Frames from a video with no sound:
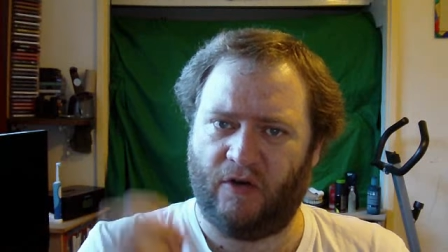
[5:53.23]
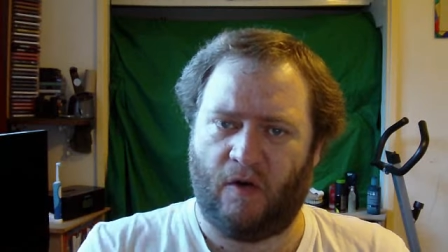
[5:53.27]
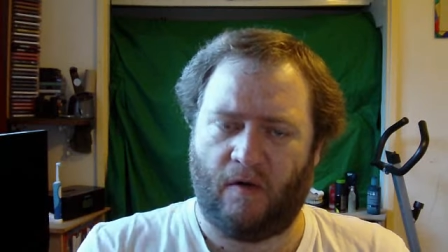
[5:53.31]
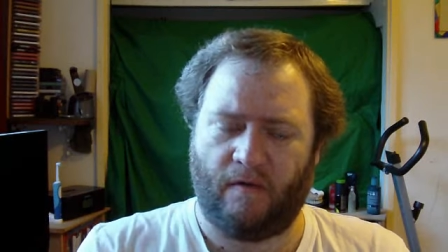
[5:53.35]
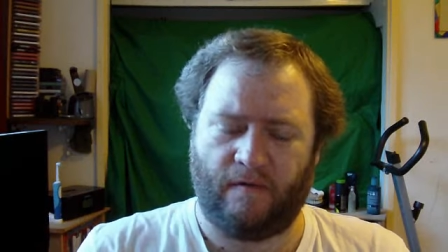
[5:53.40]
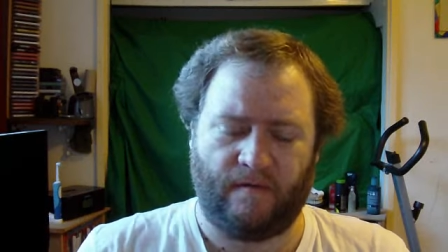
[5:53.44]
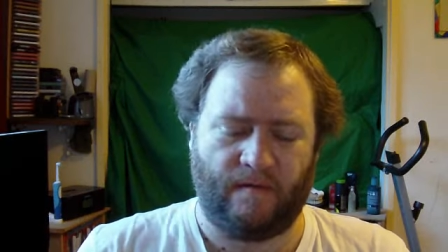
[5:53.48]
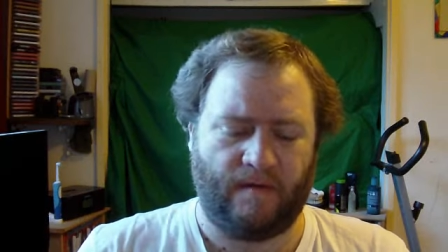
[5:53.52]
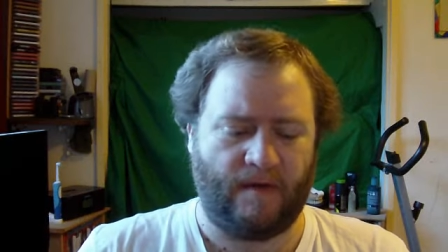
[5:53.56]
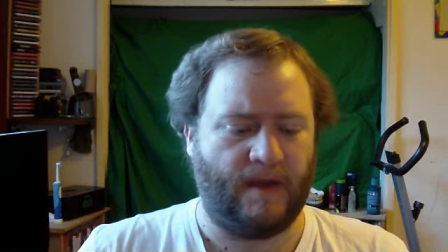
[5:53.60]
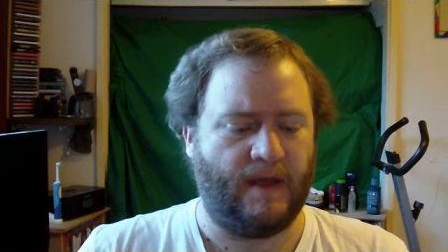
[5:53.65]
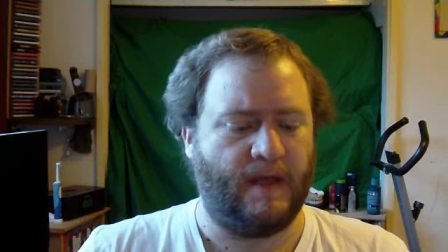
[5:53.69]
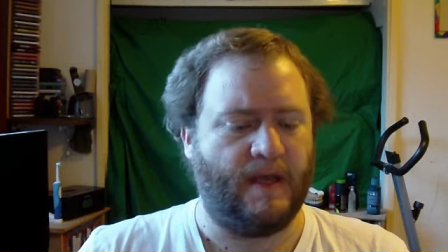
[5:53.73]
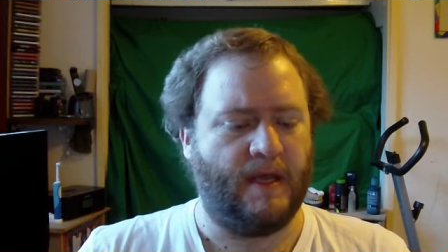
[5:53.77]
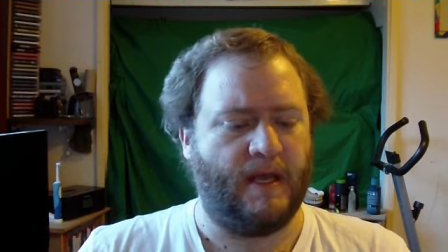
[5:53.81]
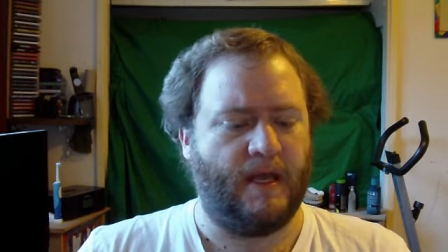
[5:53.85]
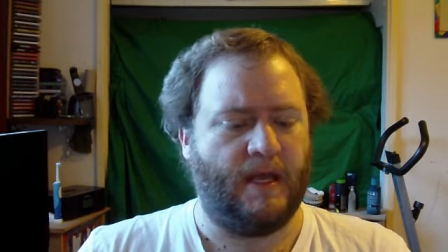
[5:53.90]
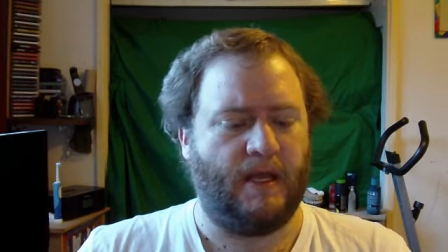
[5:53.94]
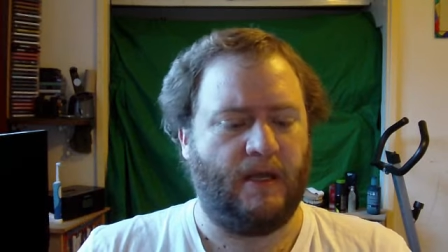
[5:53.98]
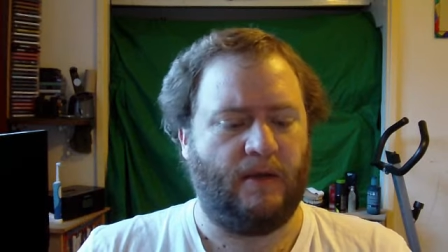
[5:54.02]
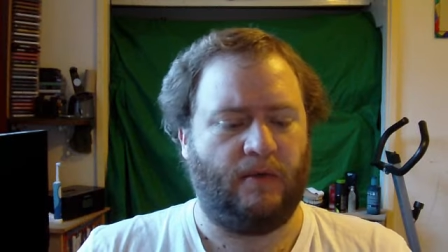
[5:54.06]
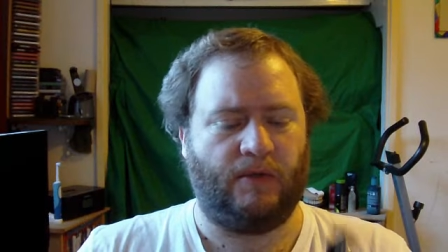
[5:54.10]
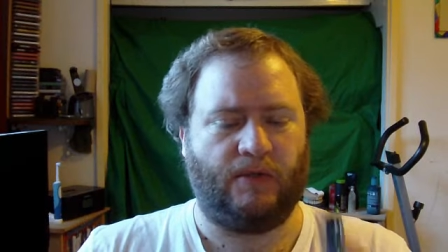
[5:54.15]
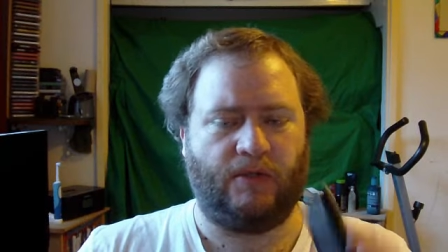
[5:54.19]
off,
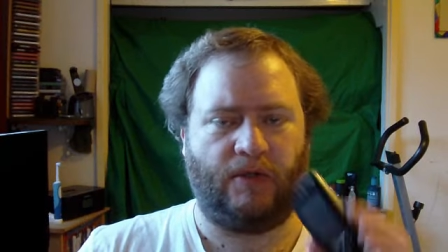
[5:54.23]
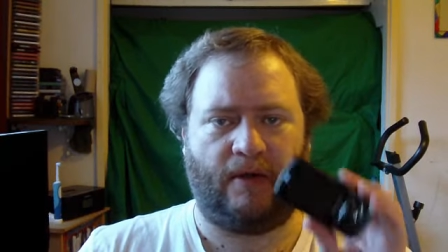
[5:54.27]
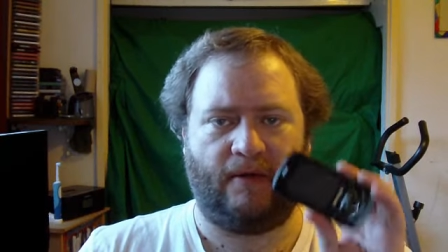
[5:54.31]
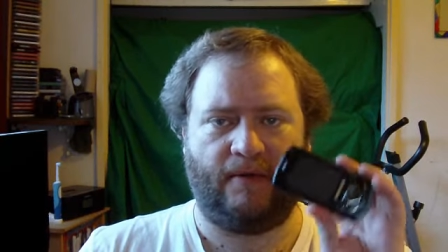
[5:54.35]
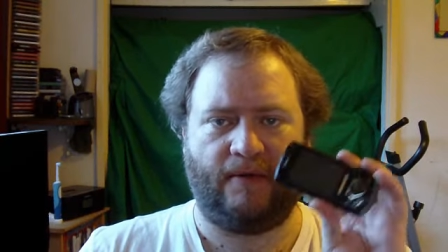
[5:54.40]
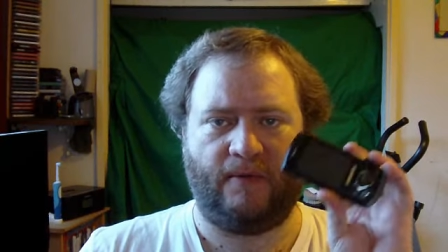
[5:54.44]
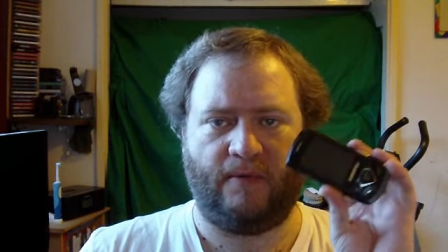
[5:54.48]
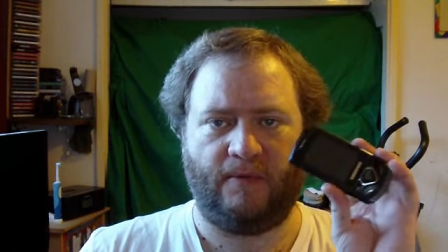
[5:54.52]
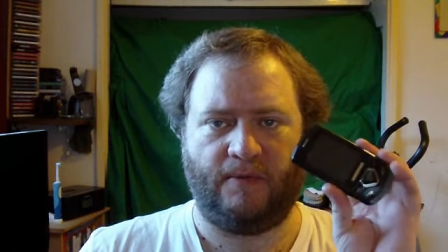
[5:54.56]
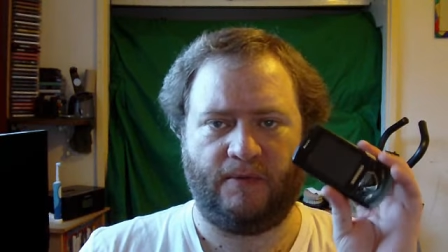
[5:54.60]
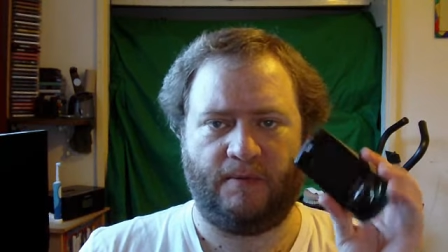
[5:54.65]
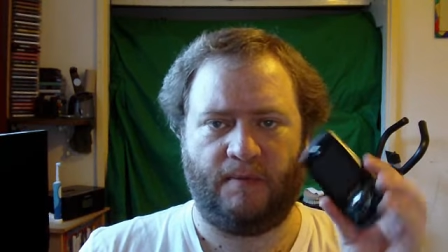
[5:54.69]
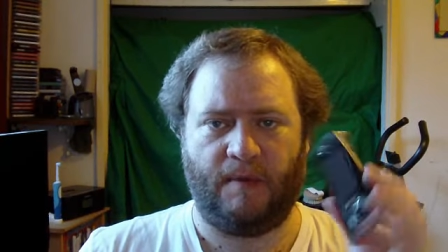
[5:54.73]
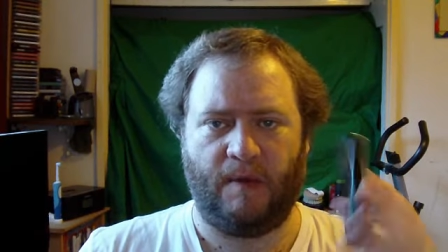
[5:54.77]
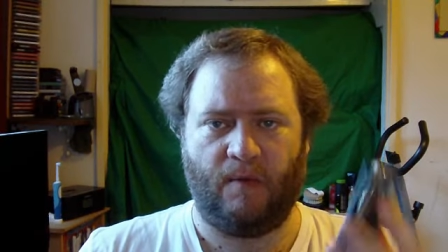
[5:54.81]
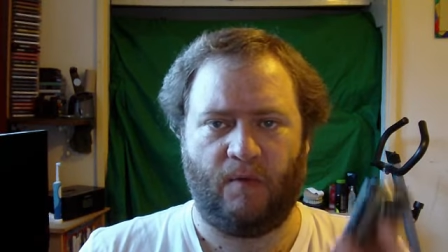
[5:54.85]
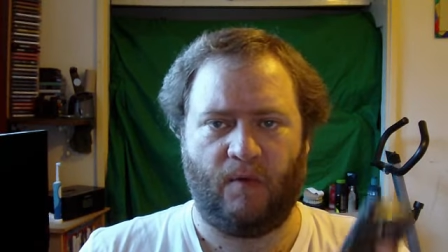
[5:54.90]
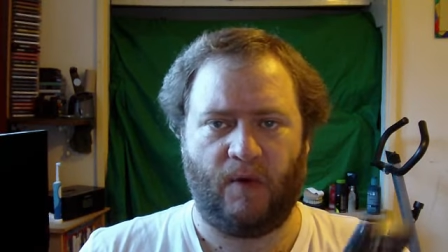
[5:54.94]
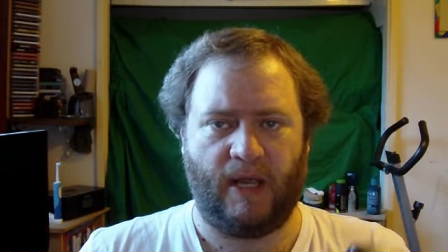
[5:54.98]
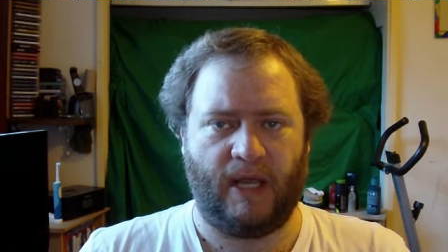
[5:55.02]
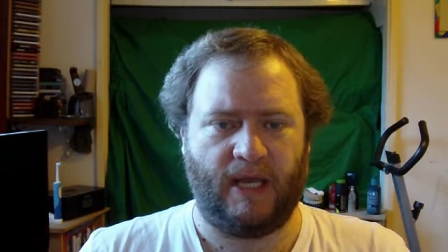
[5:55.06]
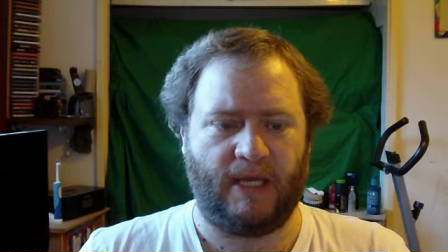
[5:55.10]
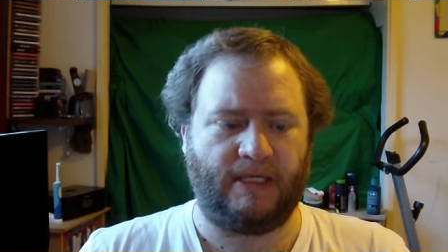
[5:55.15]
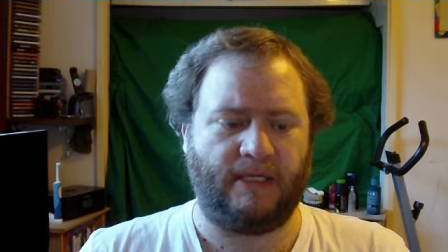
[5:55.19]
which I thought was a bit
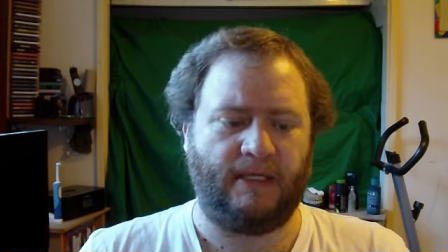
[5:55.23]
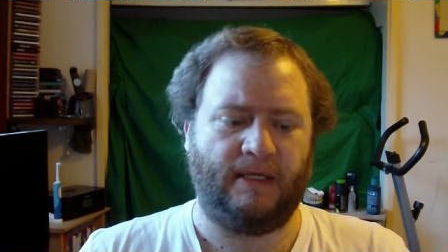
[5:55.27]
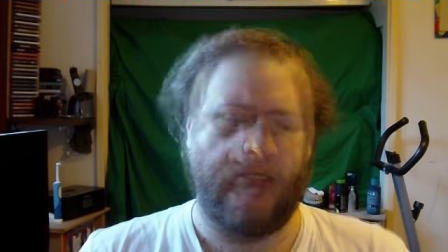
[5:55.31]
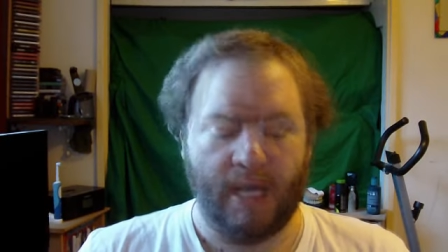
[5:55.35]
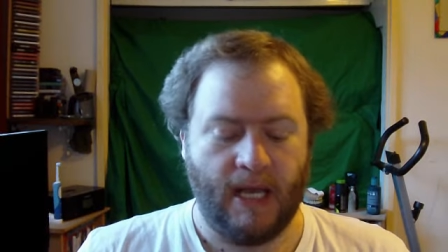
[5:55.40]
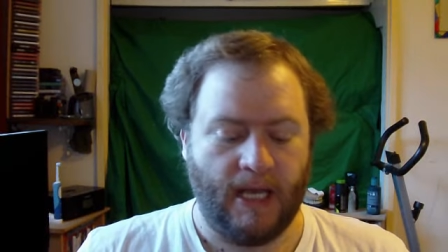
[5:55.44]
weird.